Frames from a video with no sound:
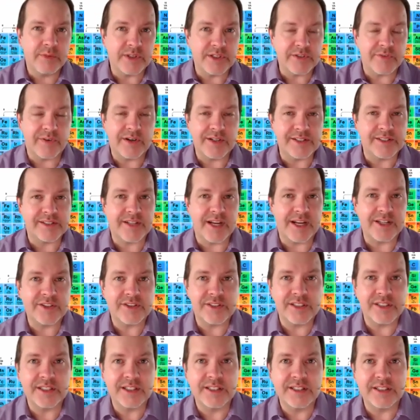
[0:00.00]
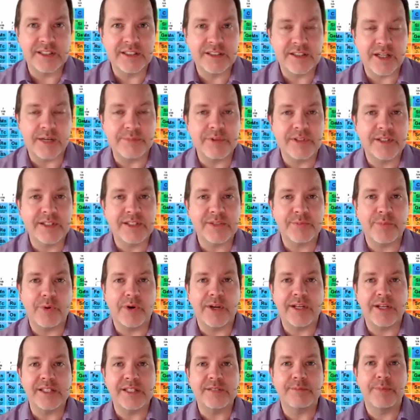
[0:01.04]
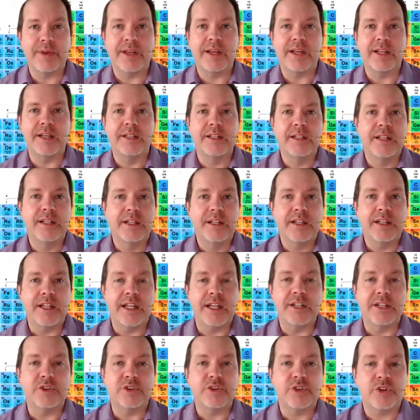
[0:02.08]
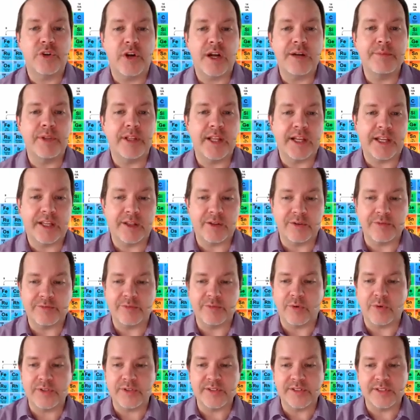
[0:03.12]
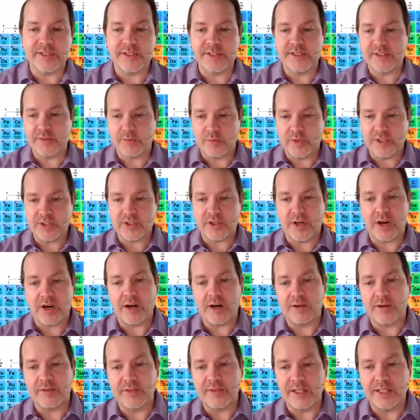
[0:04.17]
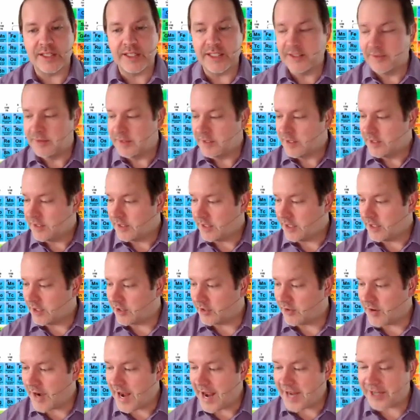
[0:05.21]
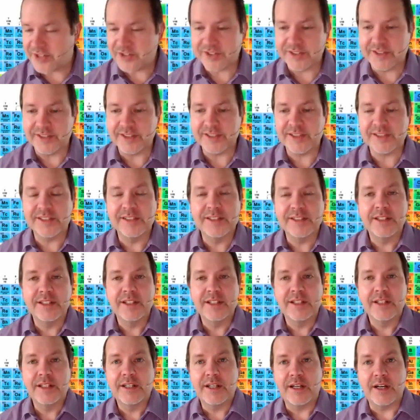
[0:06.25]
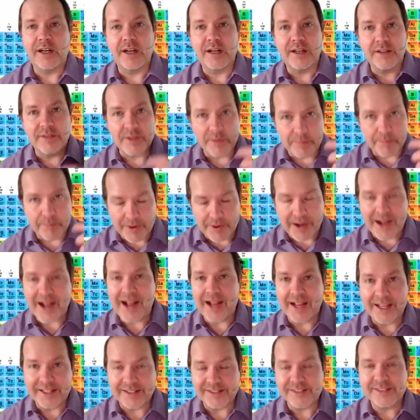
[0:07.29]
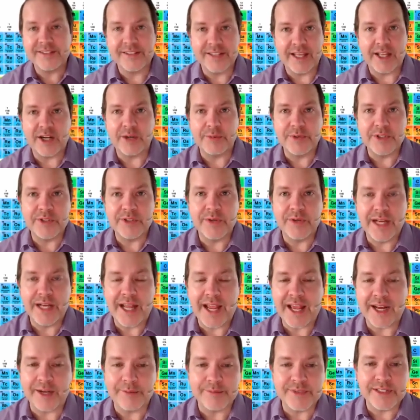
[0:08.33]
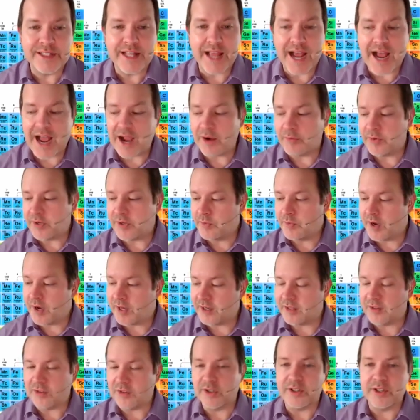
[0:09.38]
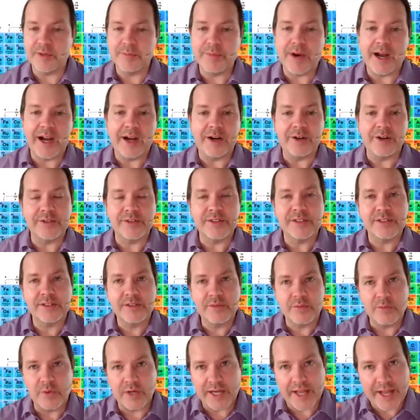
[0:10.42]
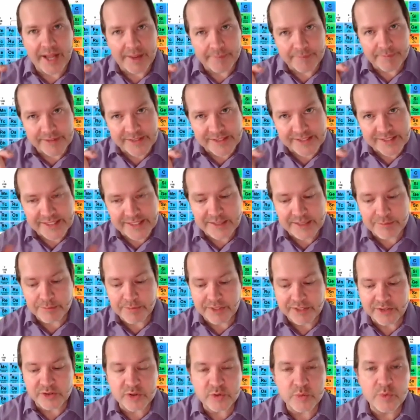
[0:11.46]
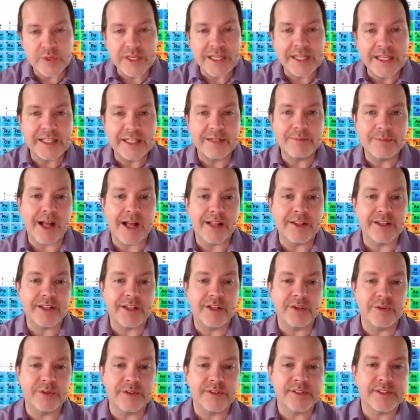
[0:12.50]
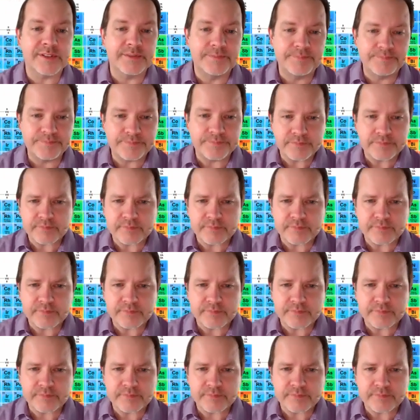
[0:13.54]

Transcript: Much of our discussion up to this point has been intramolecular forces, which are the interactions, uh, the bonds that are between atoms. Now we want to learn about what happens in between molecules.